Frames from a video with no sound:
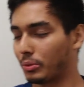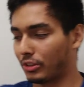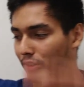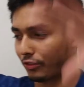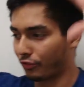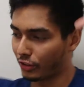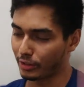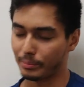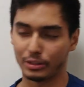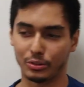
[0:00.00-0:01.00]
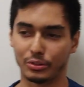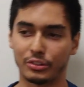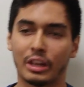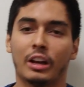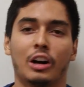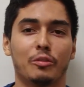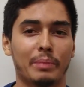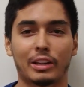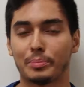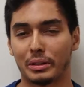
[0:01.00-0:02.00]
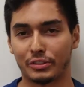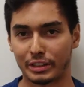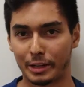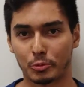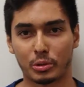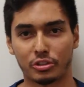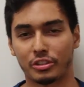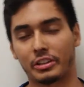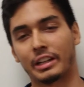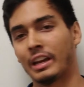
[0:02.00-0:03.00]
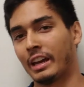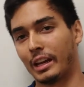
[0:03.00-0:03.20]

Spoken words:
which is the fundamentals of mass balance in chemical engineering.